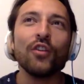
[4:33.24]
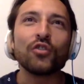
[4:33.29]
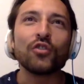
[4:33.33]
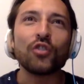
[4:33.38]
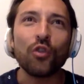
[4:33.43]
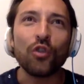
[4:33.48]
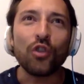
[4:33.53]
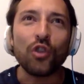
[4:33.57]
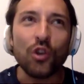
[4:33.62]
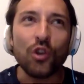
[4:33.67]

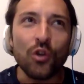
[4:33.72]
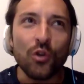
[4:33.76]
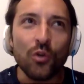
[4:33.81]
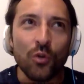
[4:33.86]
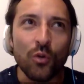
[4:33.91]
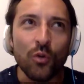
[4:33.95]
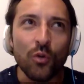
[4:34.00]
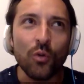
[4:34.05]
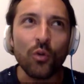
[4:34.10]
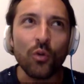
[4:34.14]
So
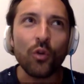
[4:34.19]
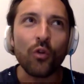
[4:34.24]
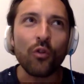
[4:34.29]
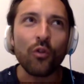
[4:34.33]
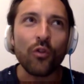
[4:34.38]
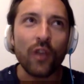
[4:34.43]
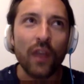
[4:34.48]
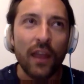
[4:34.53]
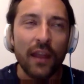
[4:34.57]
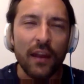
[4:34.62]
you
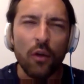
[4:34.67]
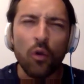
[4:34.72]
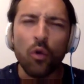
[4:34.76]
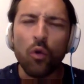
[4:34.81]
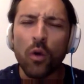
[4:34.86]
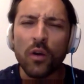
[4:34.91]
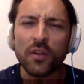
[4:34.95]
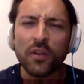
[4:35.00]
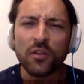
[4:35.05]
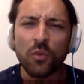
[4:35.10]
created,
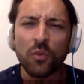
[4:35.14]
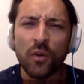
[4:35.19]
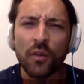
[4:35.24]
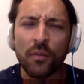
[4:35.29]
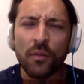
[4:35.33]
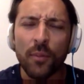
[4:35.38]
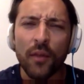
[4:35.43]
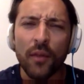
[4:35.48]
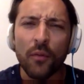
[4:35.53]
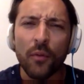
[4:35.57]
who was it
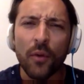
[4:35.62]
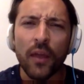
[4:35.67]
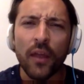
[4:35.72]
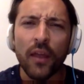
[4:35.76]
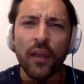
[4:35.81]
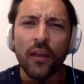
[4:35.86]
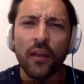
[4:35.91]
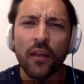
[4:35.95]
with, by the way?